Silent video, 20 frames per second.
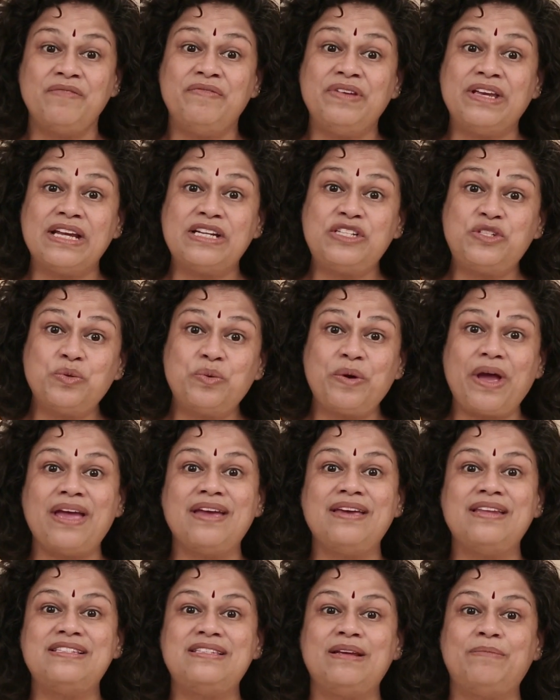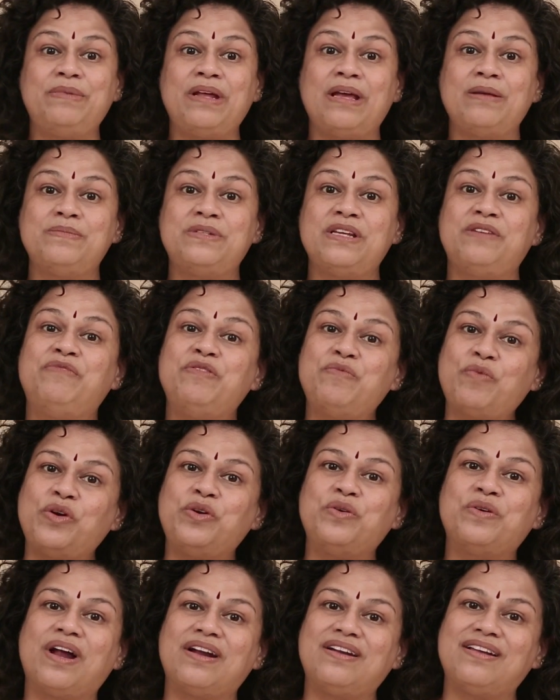We get so angry sometimes that we want
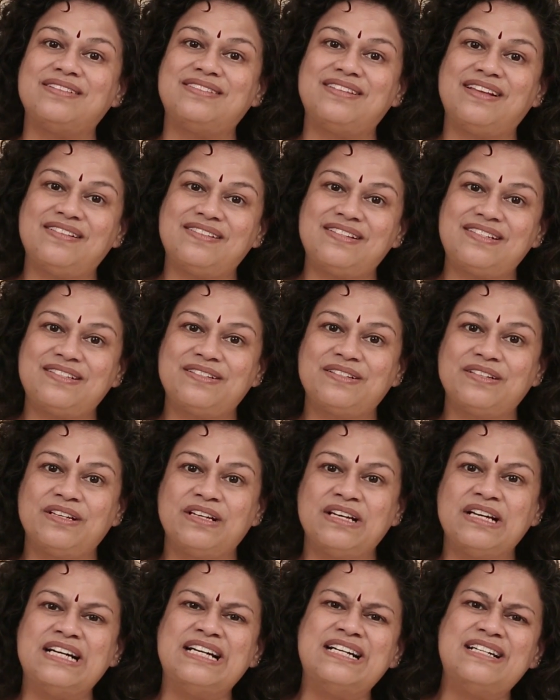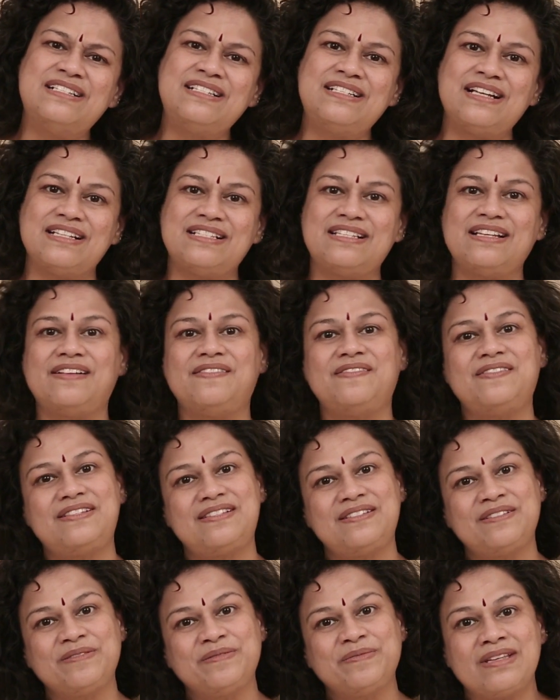to cut ourselves, hurt
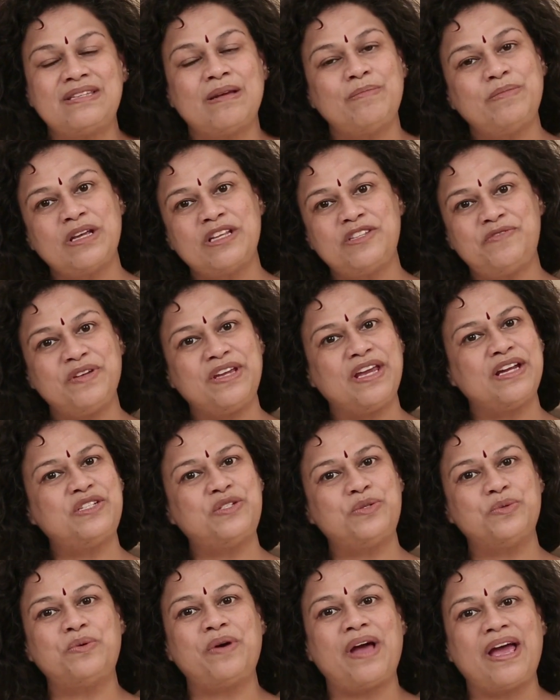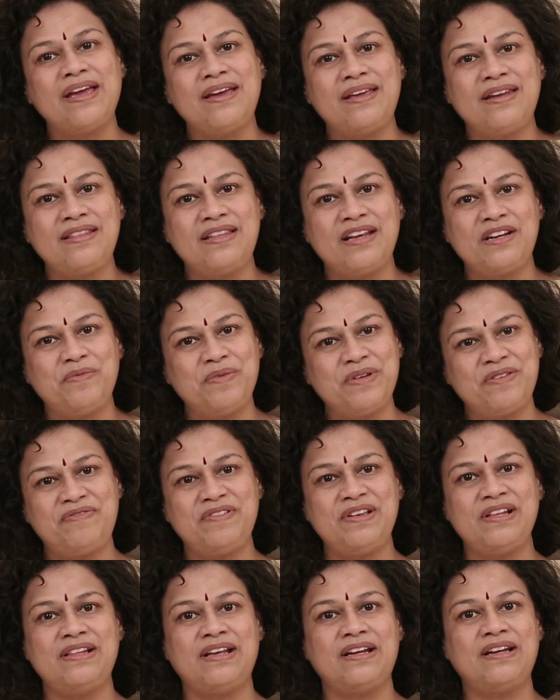ourselves. Sometimes we get so angry that we
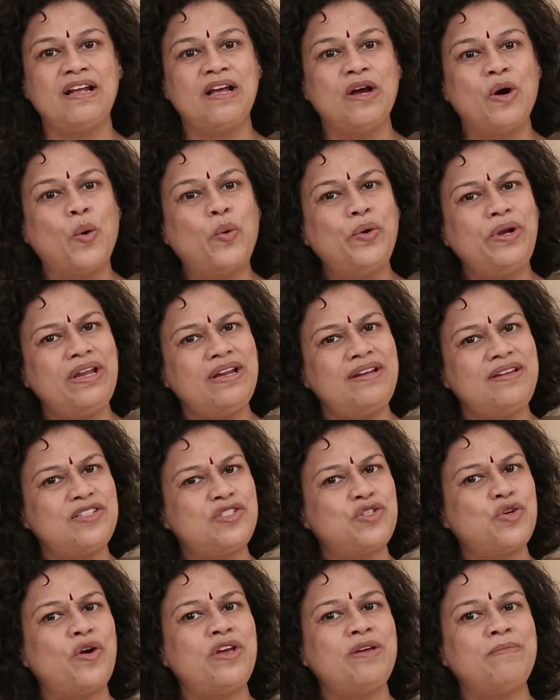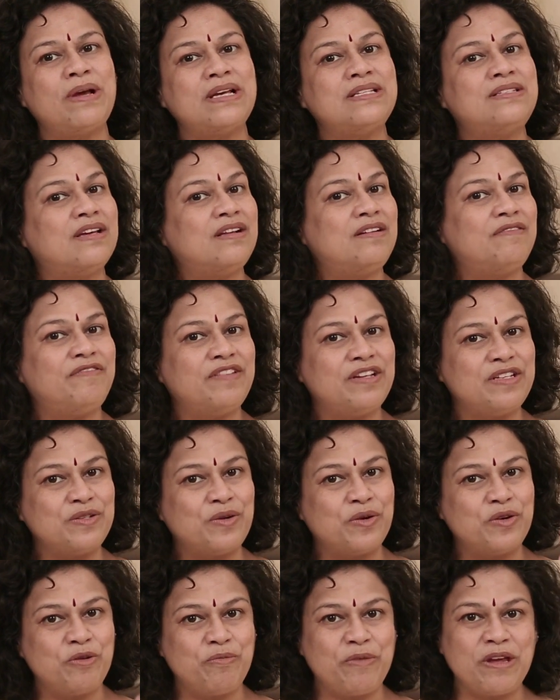feel that only destroying myself is
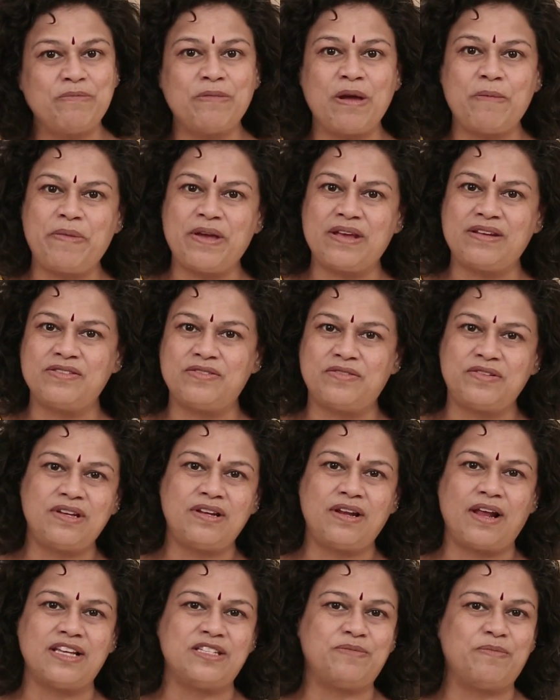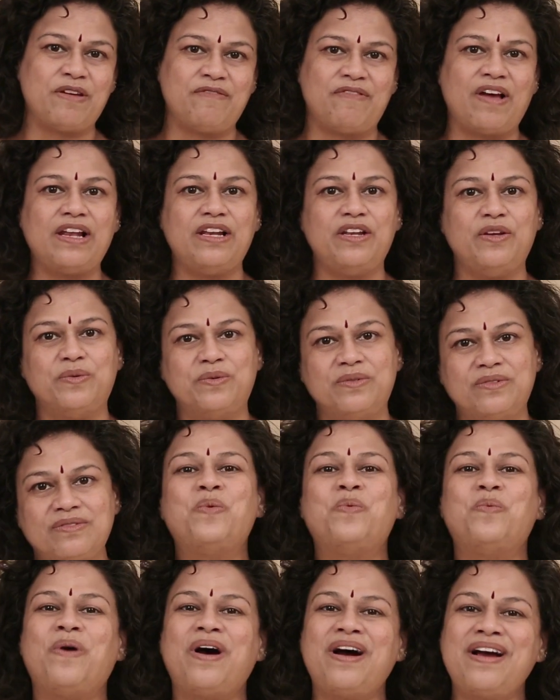going to make my parents realize my value.
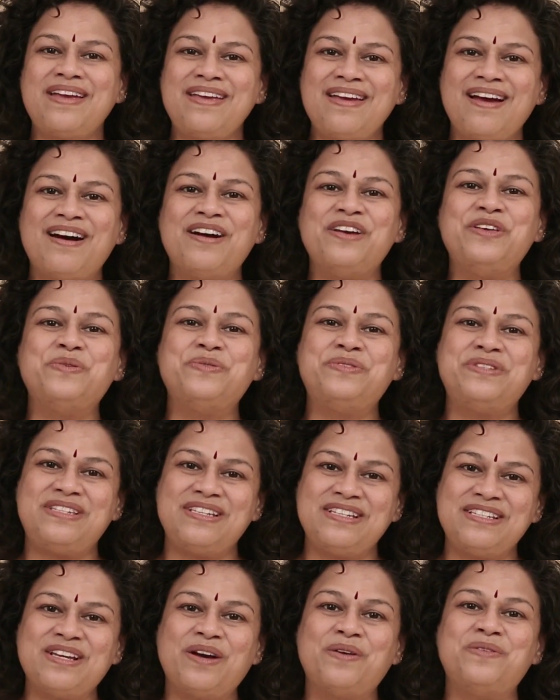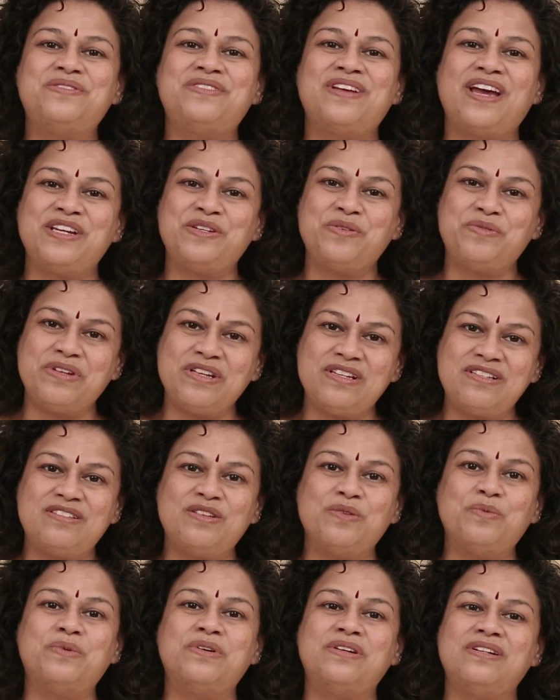Why are you sitting down trying to teach
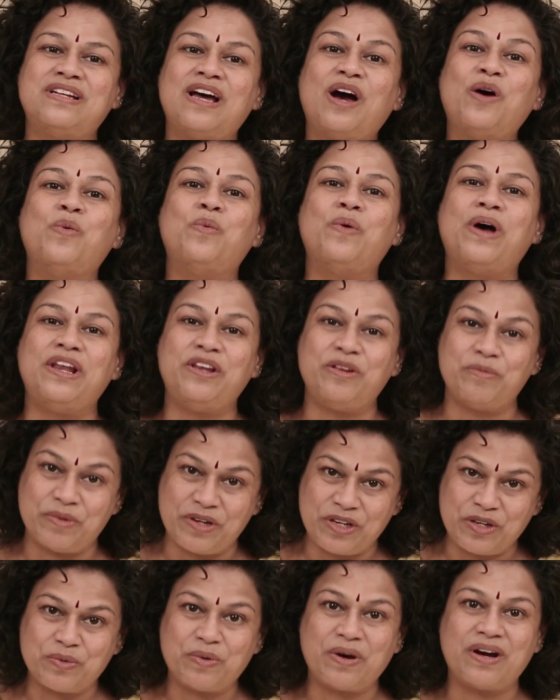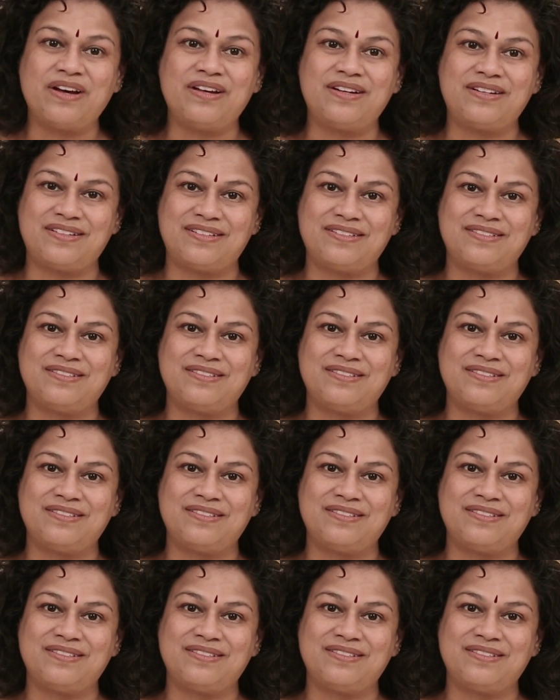the world how valuable you are?